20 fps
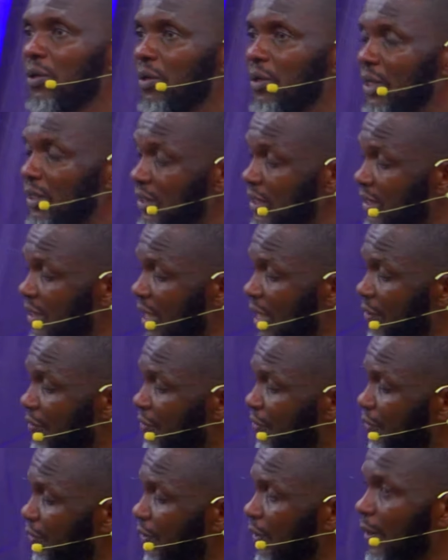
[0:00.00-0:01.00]
Let his
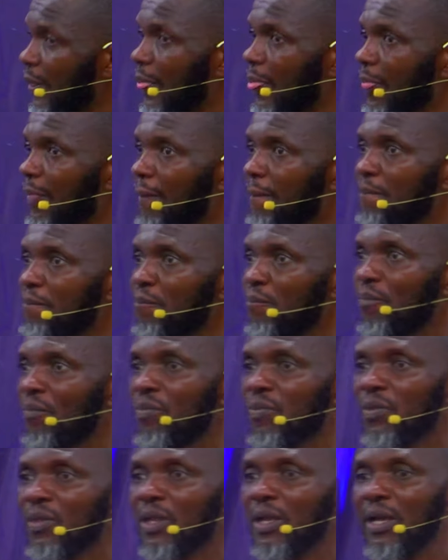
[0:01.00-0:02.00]
life
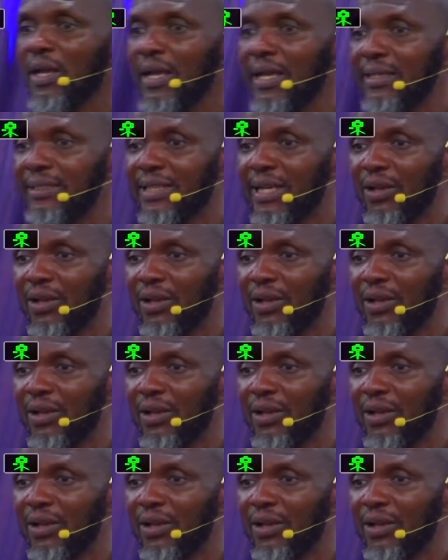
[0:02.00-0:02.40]
enter